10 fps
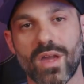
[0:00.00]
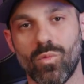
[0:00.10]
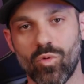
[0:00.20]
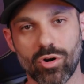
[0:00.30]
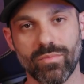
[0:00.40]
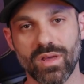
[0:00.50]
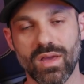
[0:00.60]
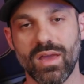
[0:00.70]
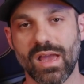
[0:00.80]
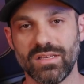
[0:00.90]
get warm
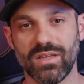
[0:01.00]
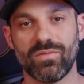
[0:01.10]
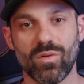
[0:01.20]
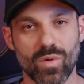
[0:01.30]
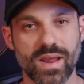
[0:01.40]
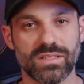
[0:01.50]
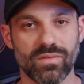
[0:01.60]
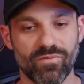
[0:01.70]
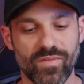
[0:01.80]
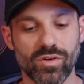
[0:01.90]
at different rates
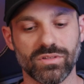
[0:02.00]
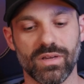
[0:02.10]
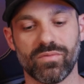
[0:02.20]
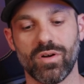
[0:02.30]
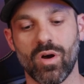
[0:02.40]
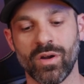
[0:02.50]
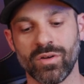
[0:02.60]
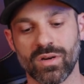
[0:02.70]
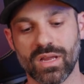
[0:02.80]
and feel different on your